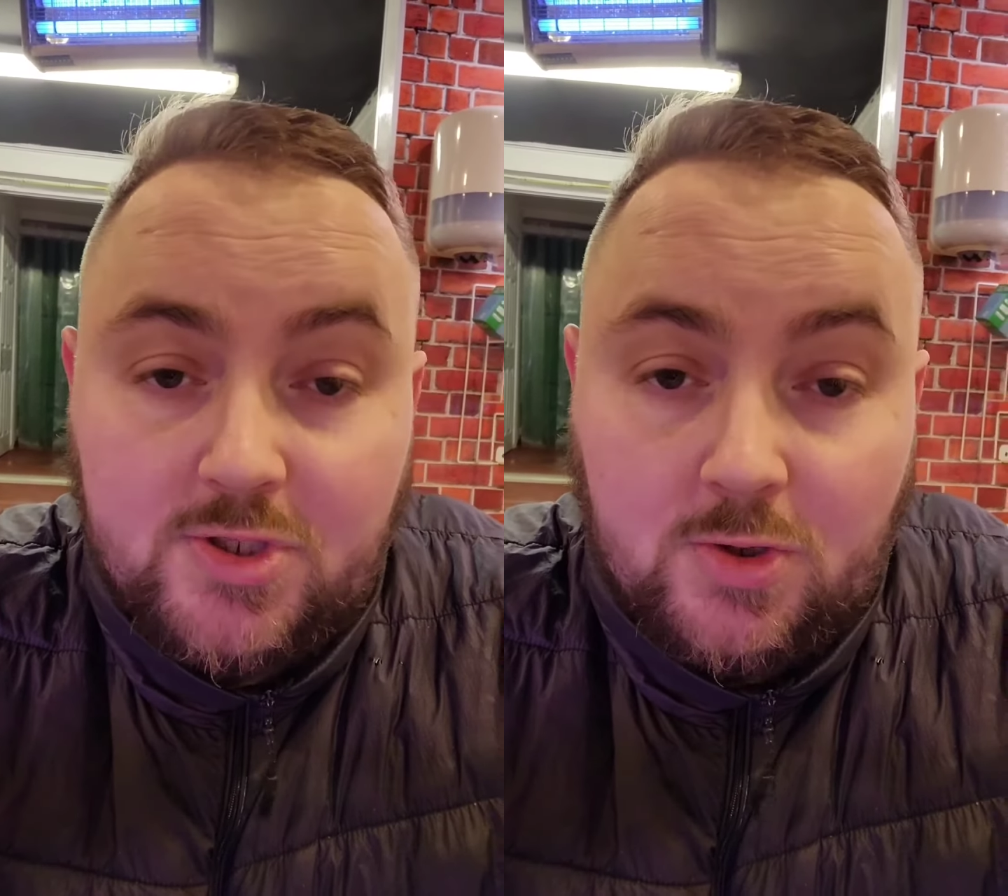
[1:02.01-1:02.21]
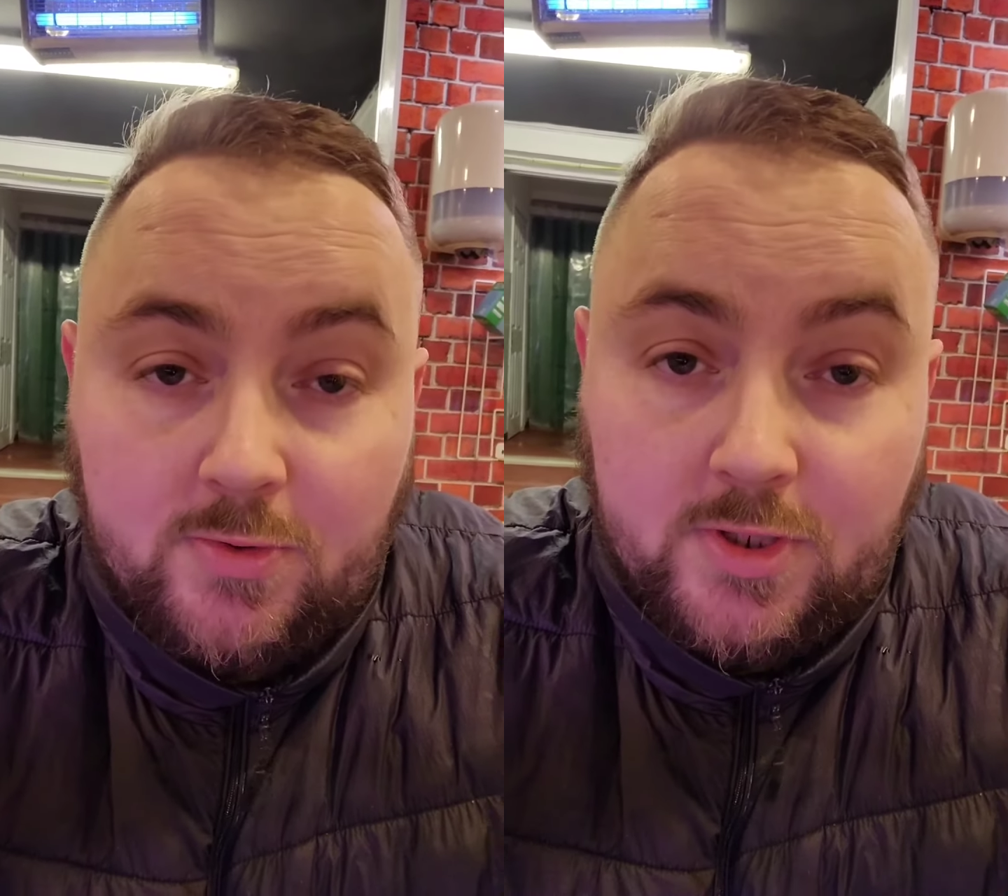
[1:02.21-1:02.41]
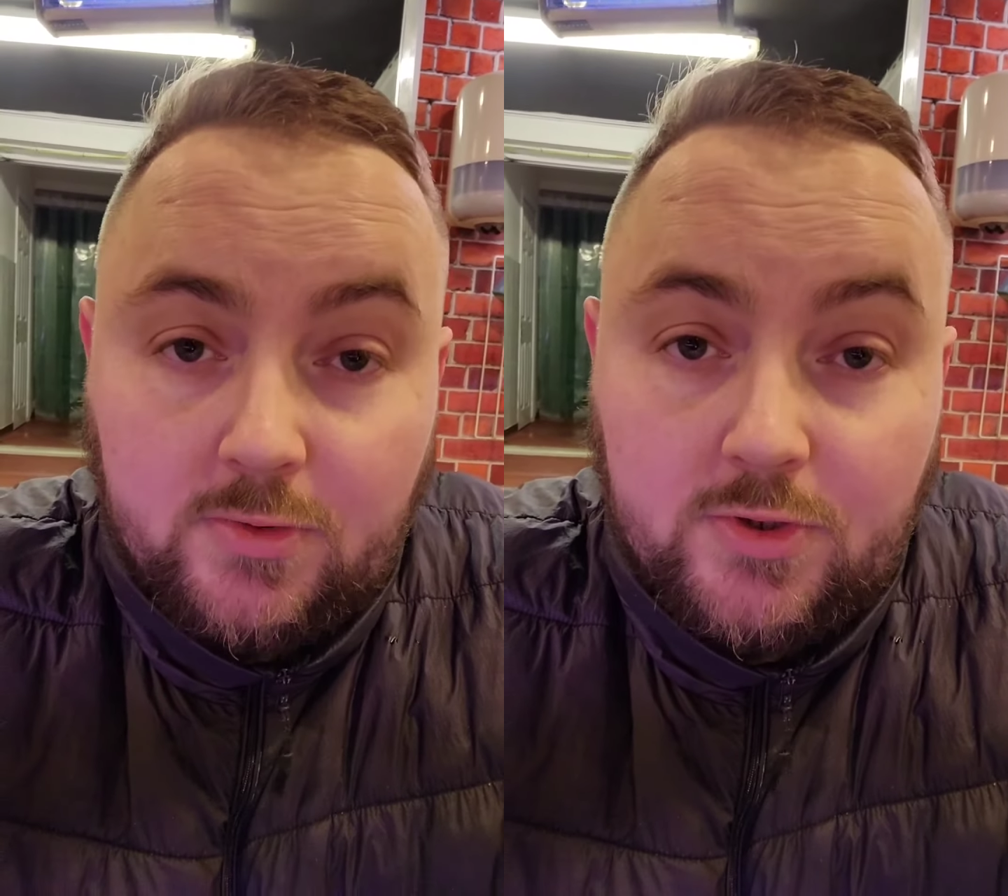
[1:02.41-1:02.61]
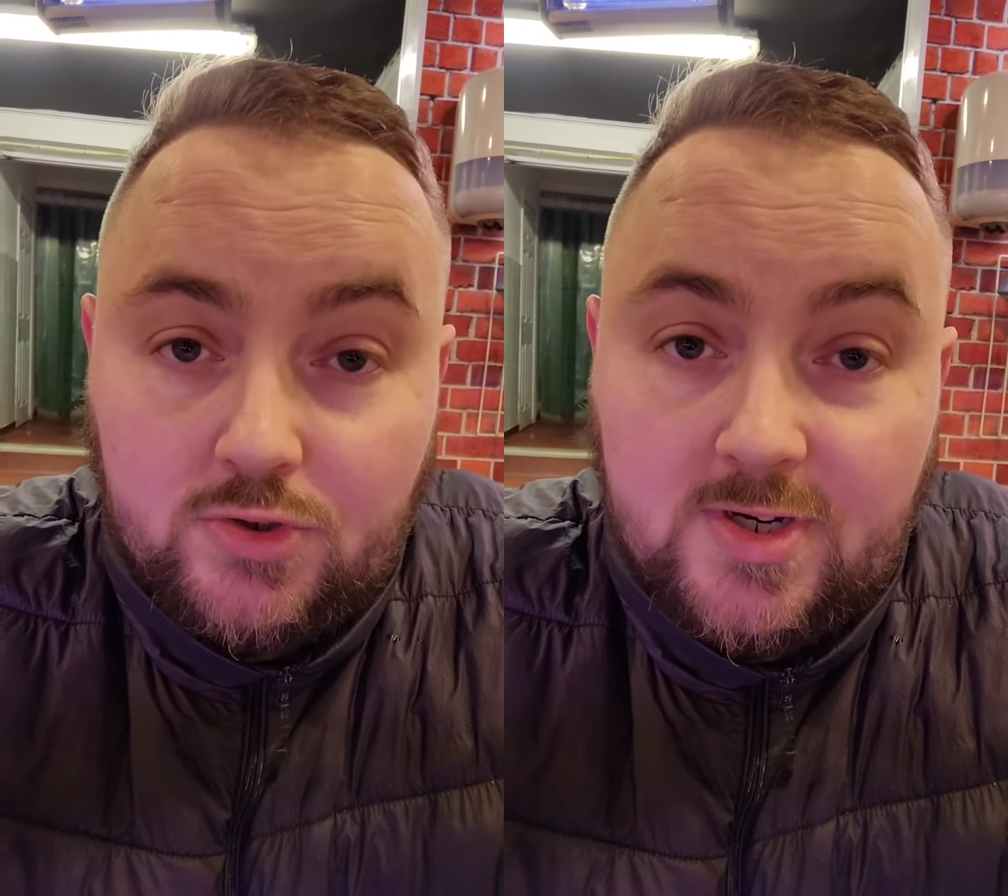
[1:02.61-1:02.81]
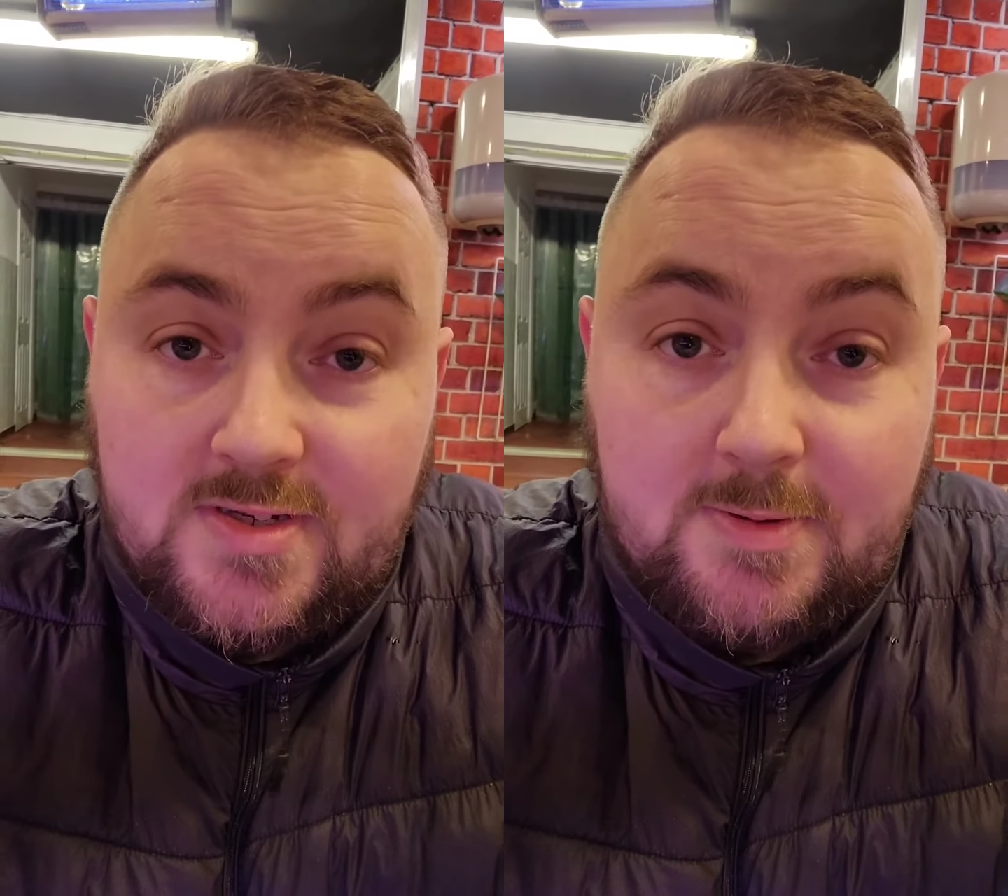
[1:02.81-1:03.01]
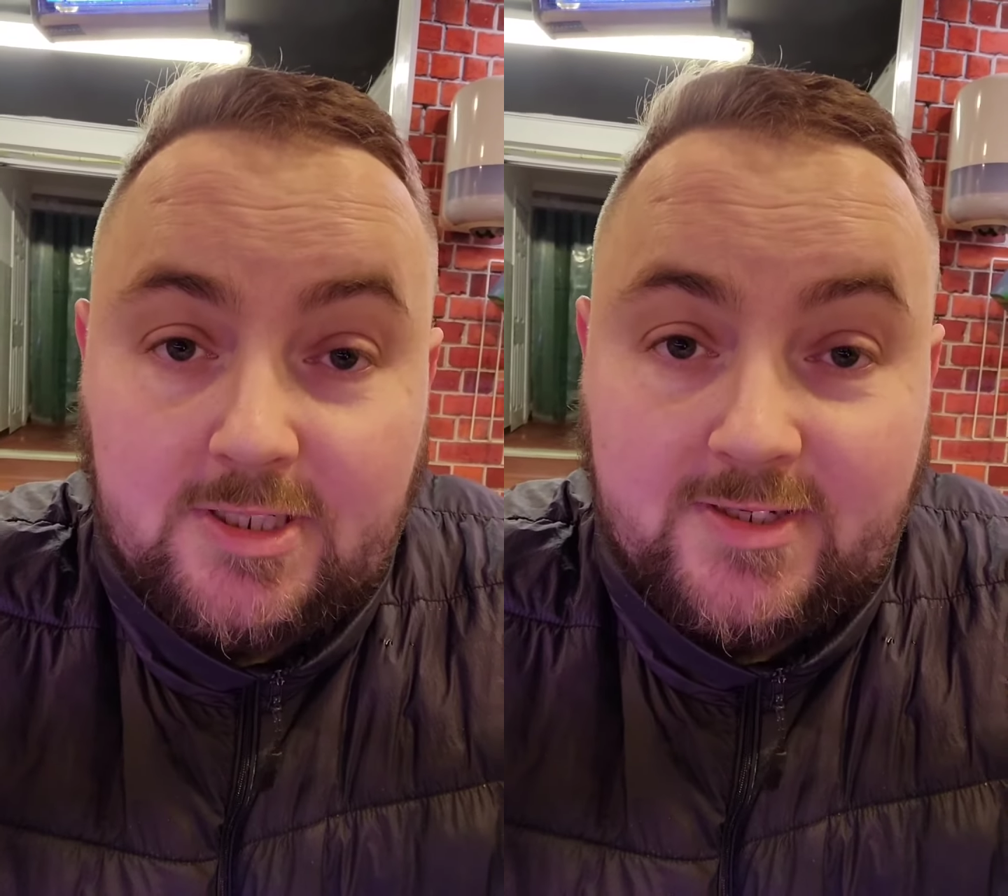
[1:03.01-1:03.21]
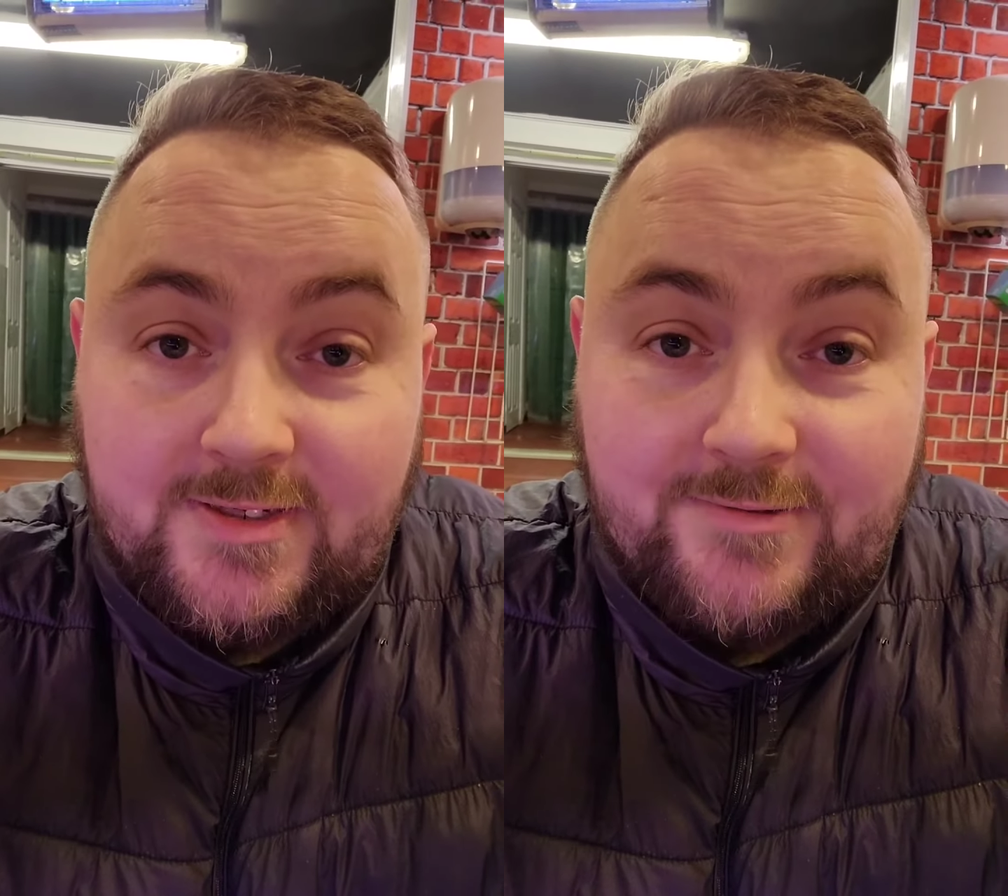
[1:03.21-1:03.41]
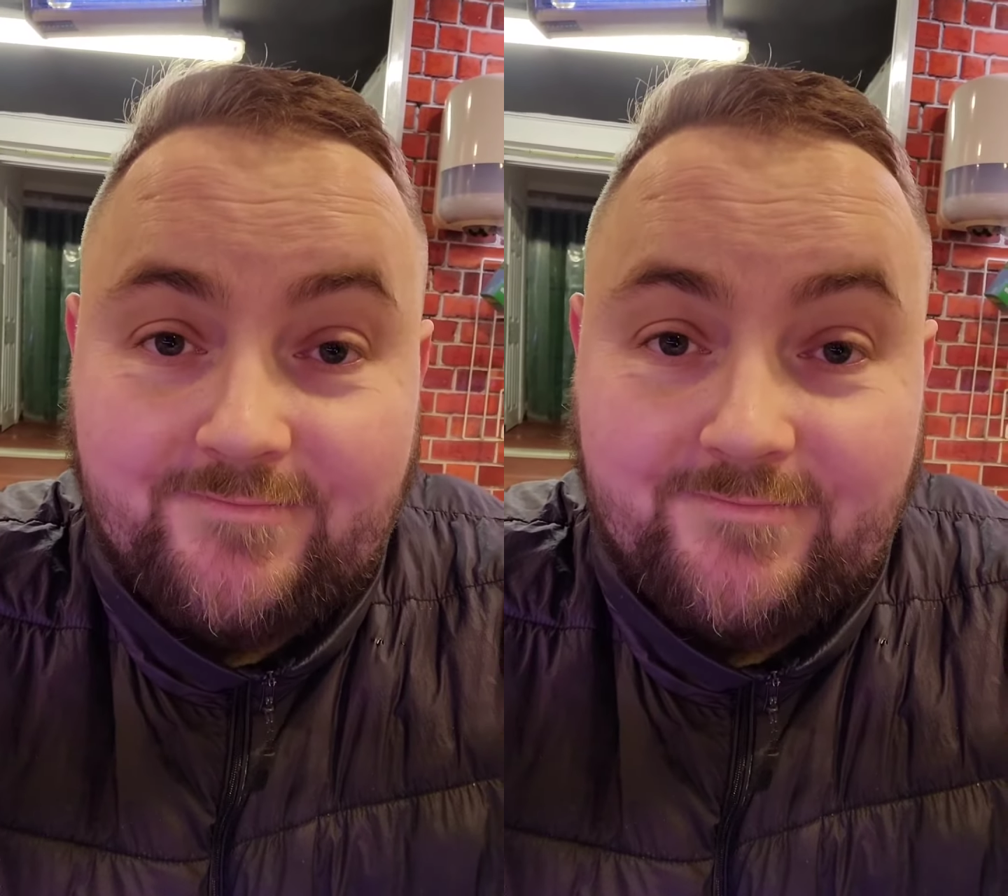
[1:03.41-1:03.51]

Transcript: showing you the traceability.